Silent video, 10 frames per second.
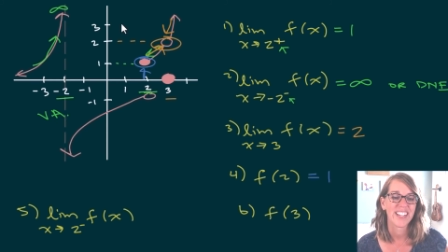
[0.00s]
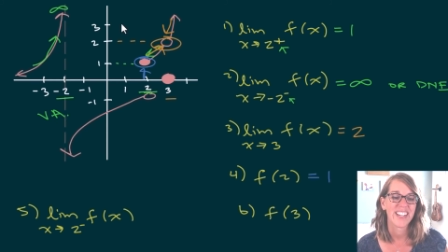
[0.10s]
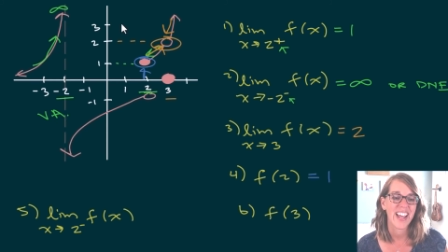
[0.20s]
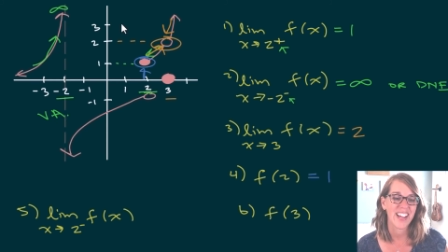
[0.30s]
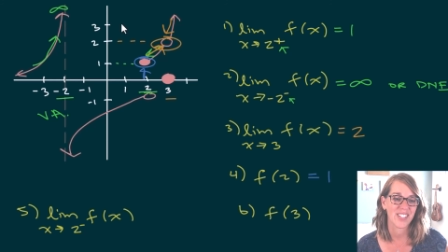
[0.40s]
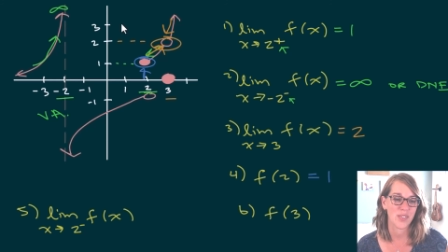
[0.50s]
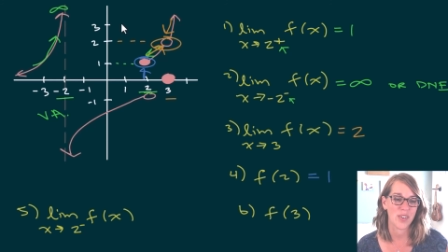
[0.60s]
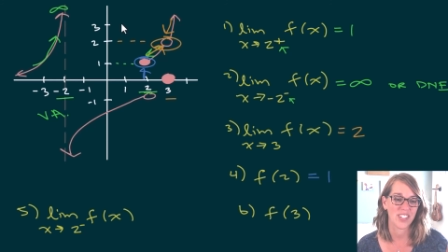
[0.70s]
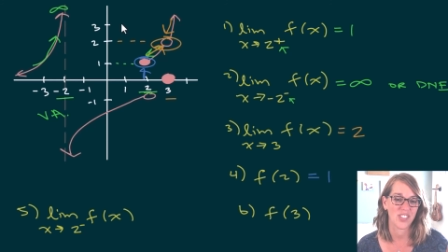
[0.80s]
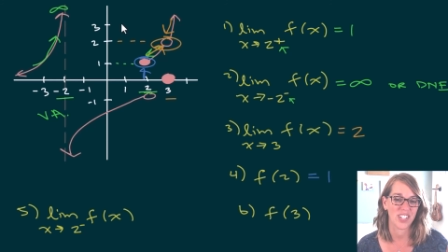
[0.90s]
Next
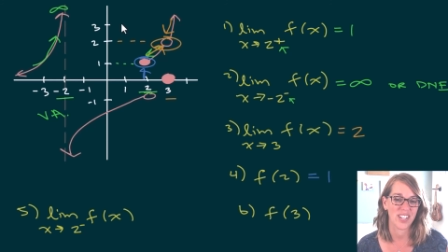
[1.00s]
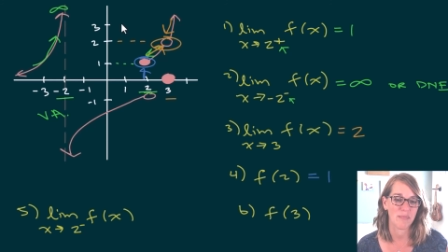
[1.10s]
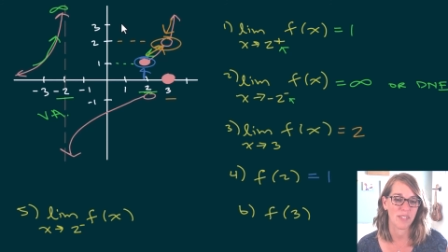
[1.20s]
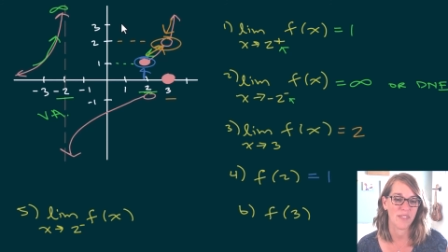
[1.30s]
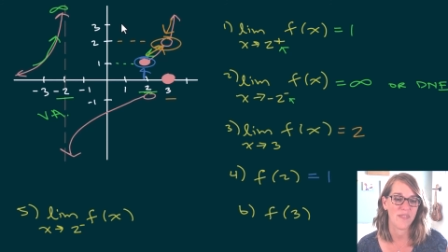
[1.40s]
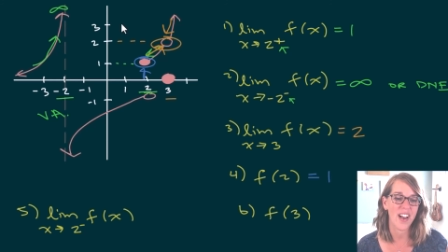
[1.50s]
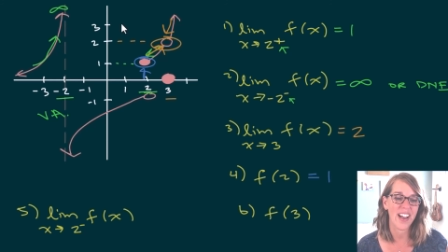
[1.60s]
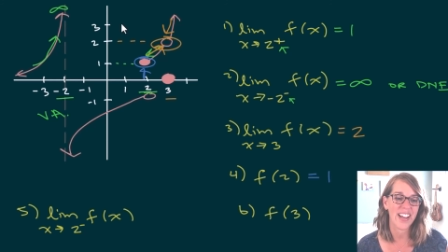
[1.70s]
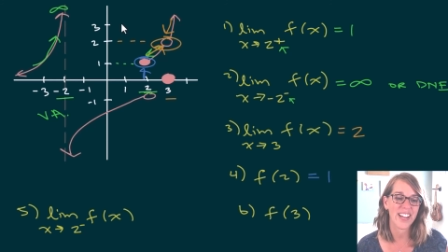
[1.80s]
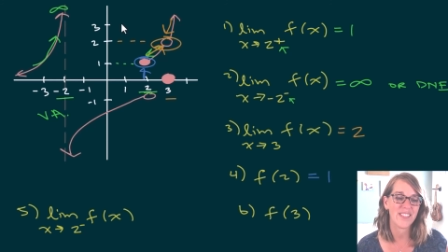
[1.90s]
question, number
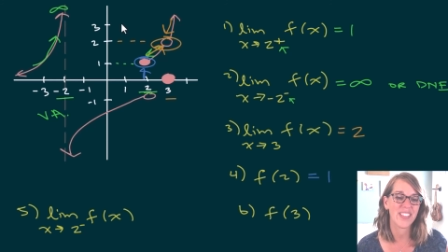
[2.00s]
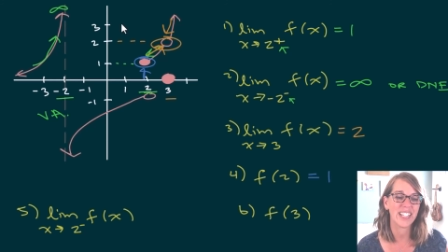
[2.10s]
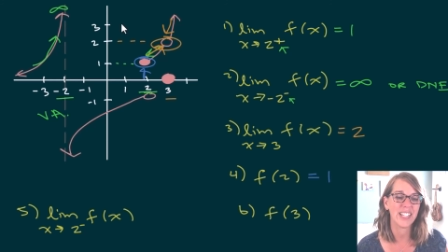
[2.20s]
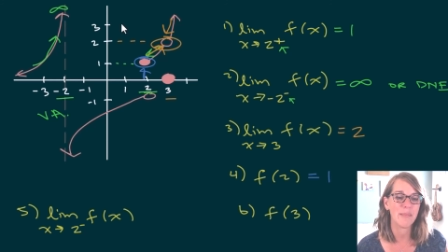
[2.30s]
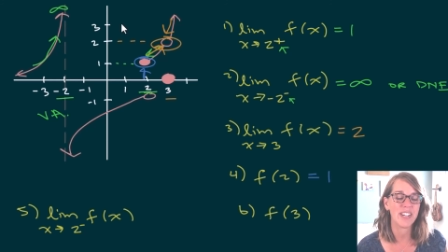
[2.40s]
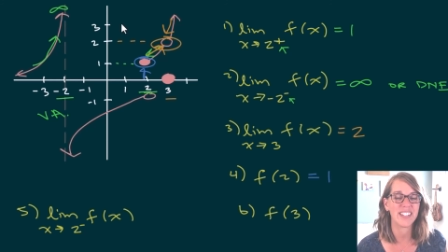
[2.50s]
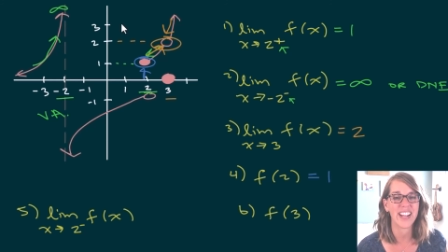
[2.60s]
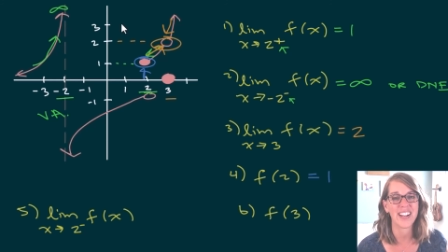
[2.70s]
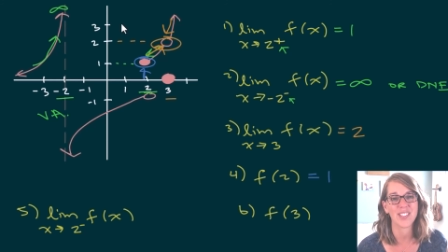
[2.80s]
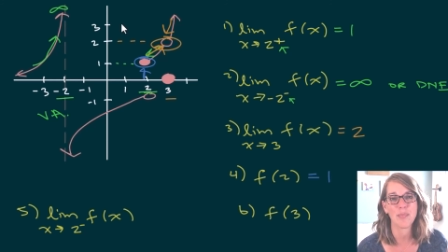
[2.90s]
five. The limit
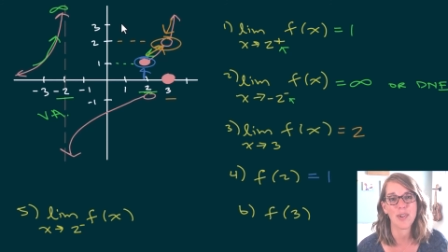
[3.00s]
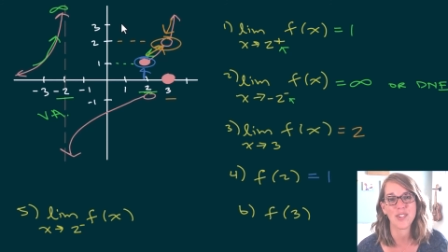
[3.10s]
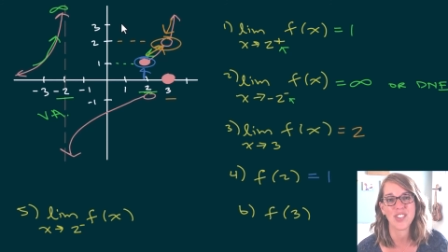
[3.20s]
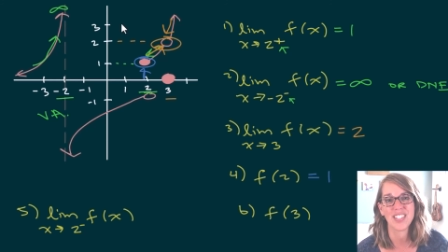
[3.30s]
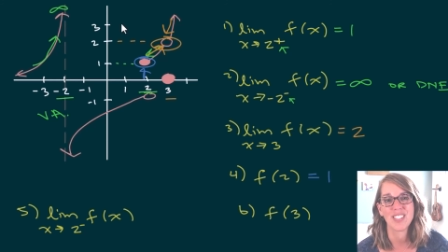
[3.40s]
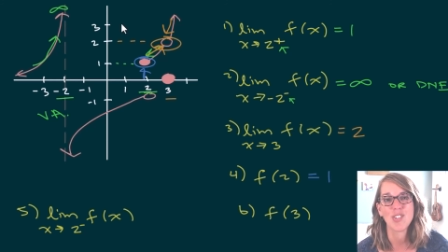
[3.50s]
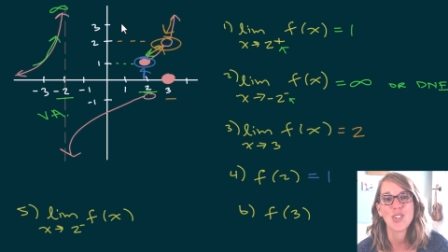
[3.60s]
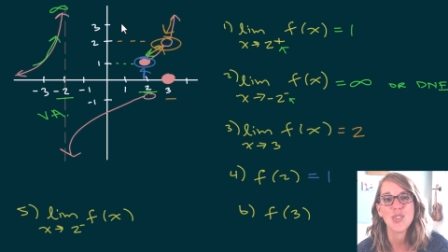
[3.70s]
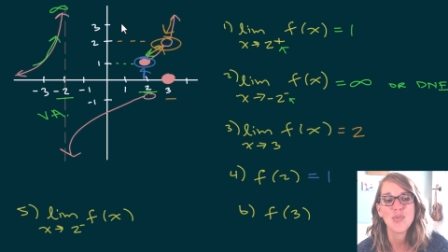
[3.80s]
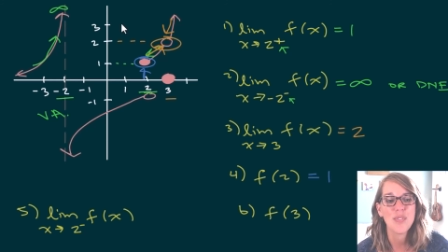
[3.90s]
as x approaches
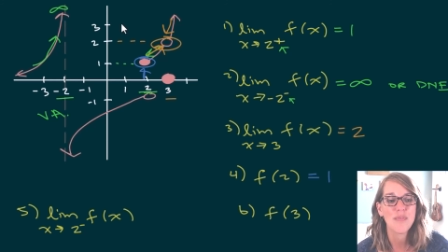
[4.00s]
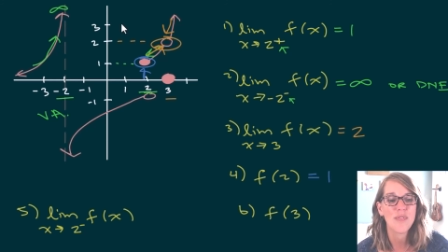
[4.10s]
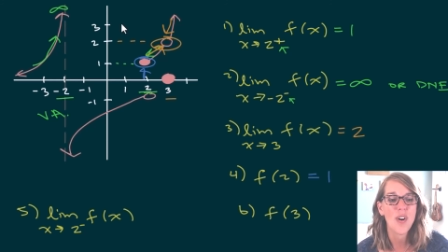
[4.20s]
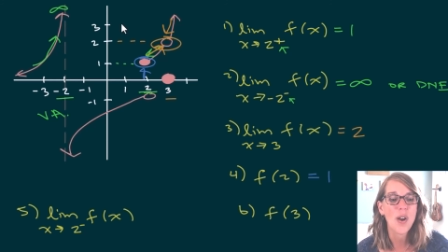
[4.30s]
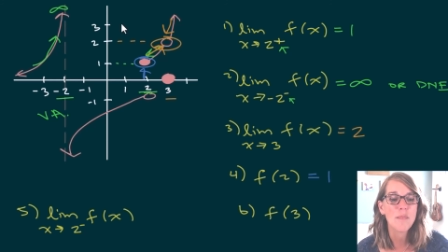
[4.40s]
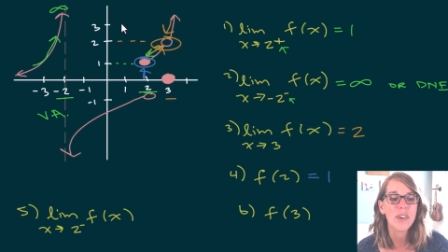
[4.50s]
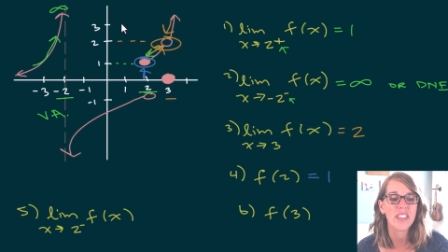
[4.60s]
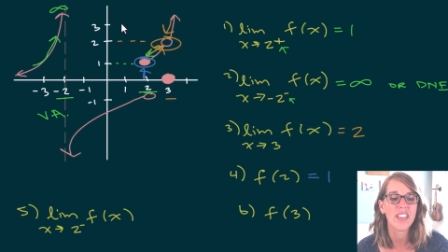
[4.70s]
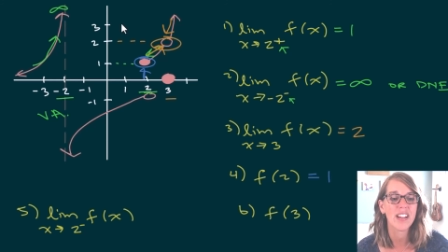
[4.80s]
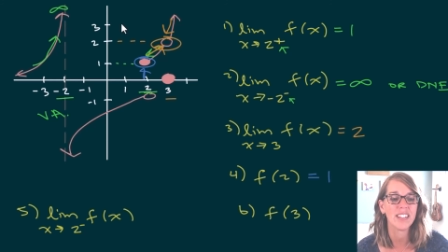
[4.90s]
2
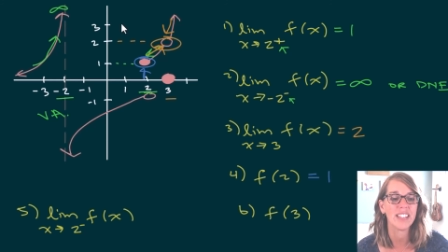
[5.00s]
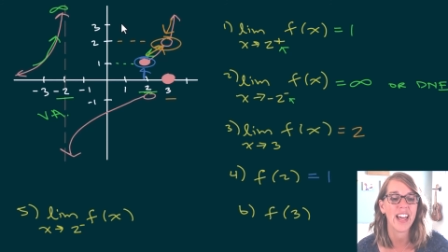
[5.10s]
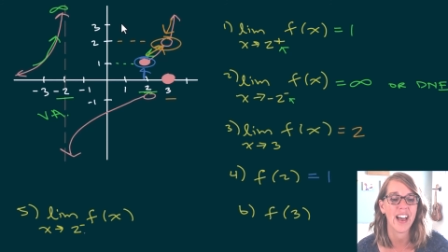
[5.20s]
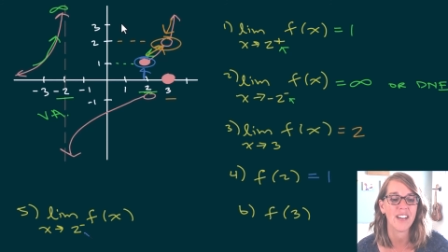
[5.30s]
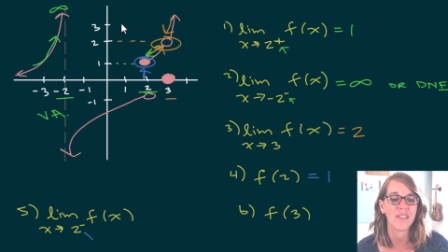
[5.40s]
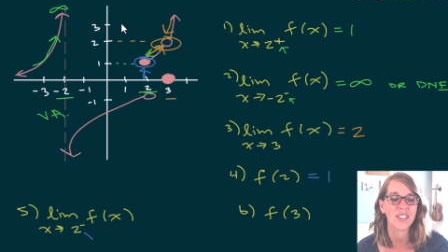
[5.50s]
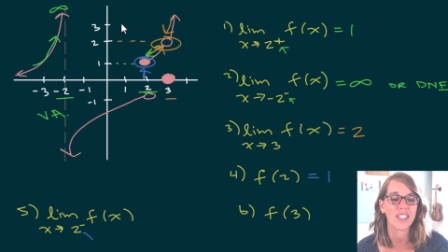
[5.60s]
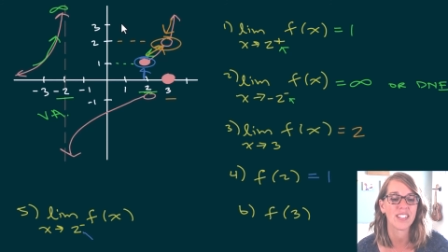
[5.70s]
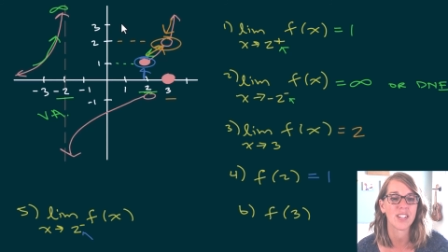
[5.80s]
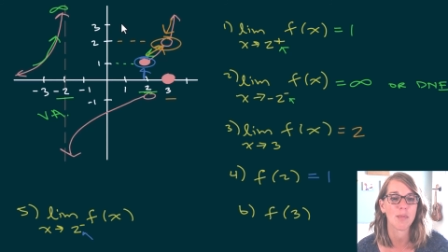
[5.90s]
from the left.
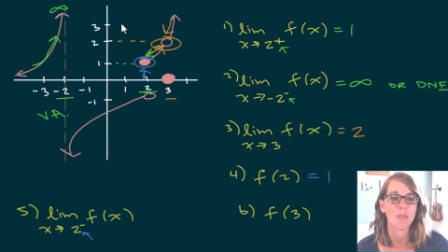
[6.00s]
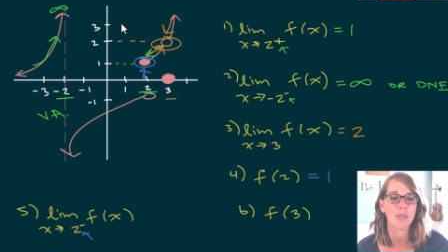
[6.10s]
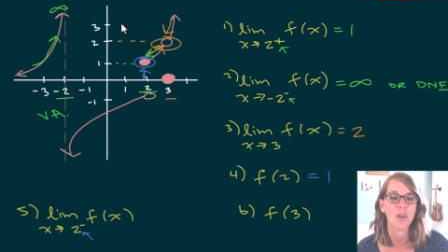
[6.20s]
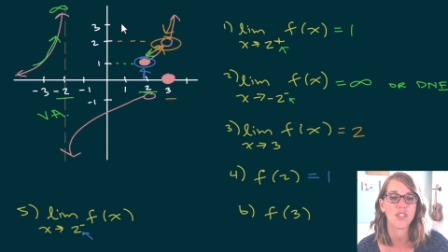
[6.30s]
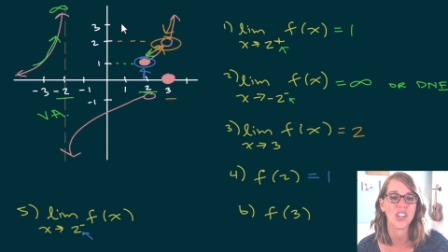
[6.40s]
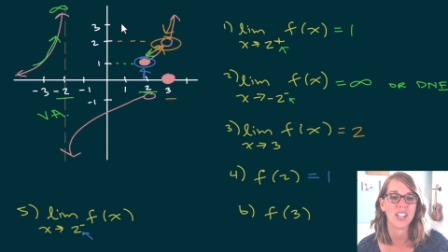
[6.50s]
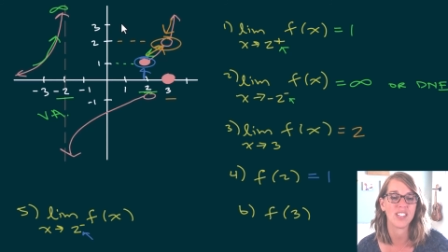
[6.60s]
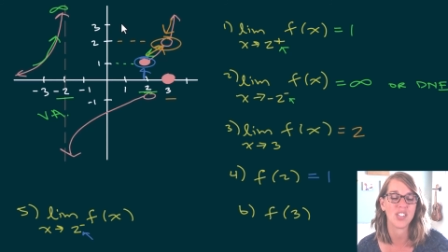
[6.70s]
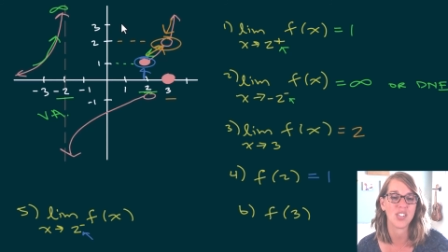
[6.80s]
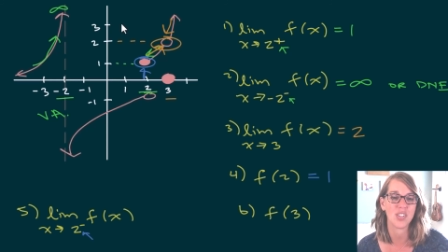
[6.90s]
So I'm
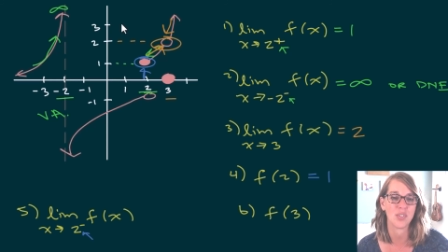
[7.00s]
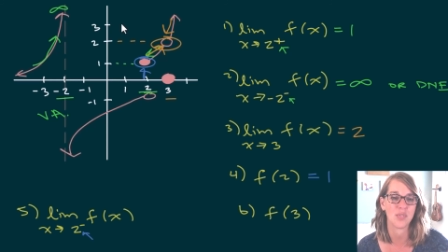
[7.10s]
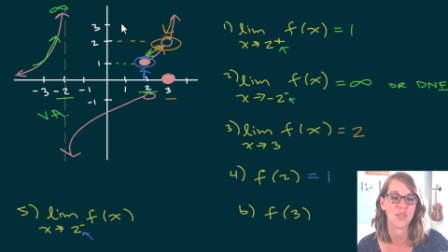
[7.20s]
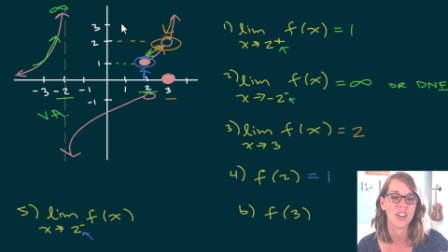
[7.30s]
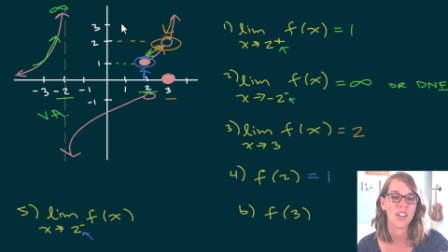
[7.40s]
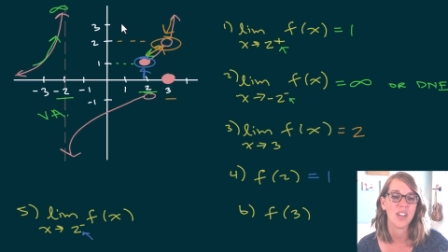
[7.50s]
approaching 2,